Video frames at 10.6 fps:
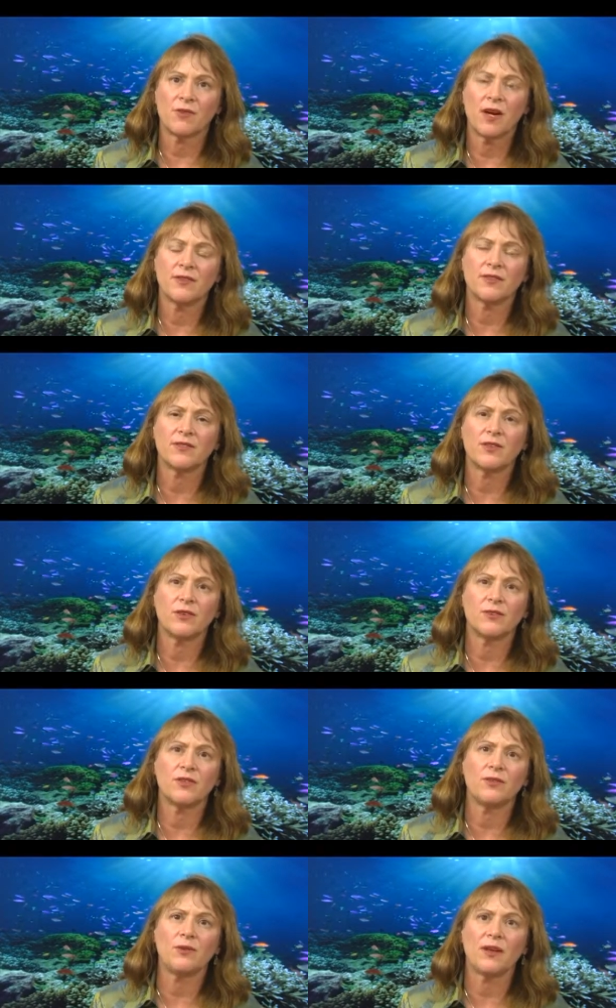rising
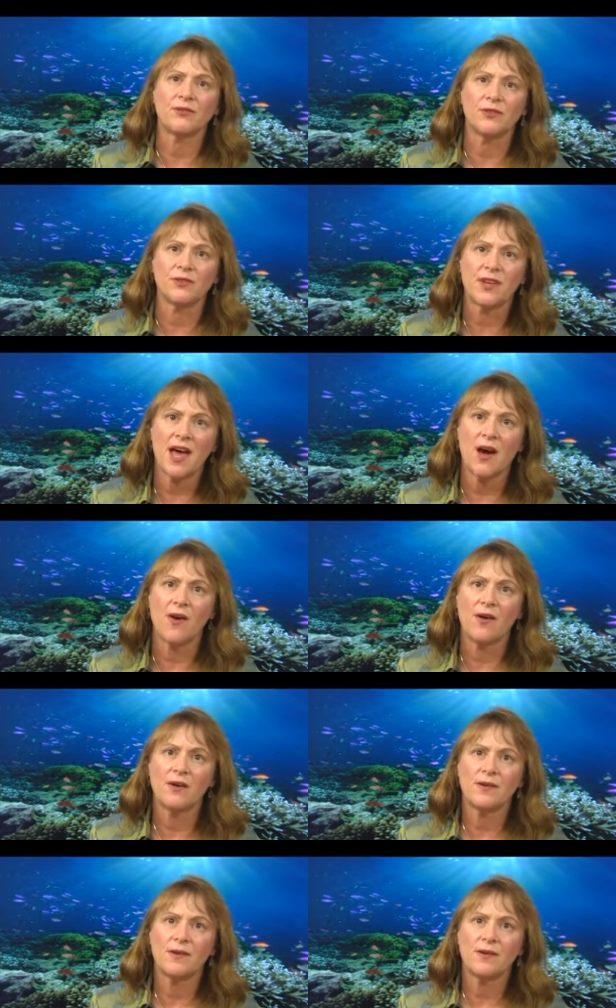CO2 levels now?